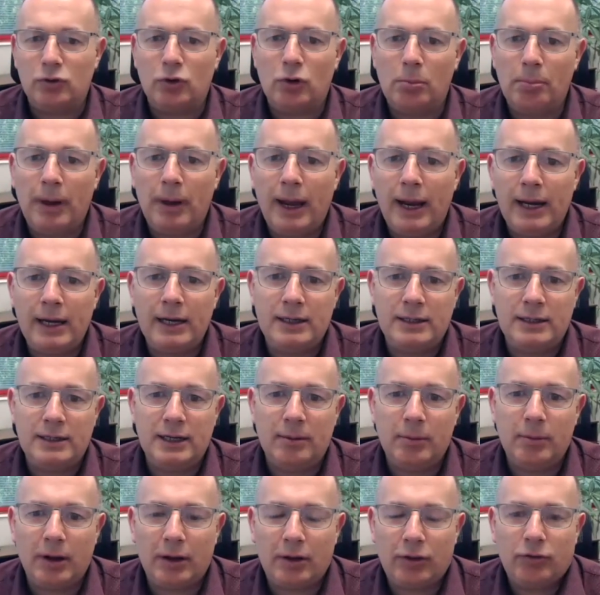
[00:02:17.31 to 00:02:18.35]
or a
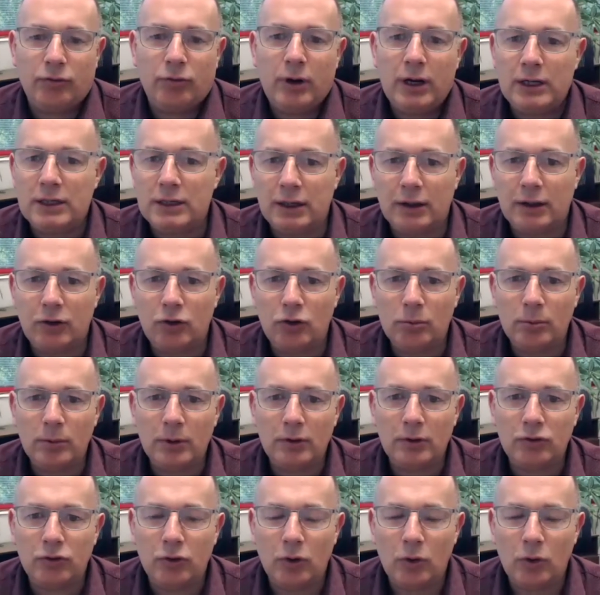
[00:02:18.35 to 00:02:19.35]
pandemic threat to humans.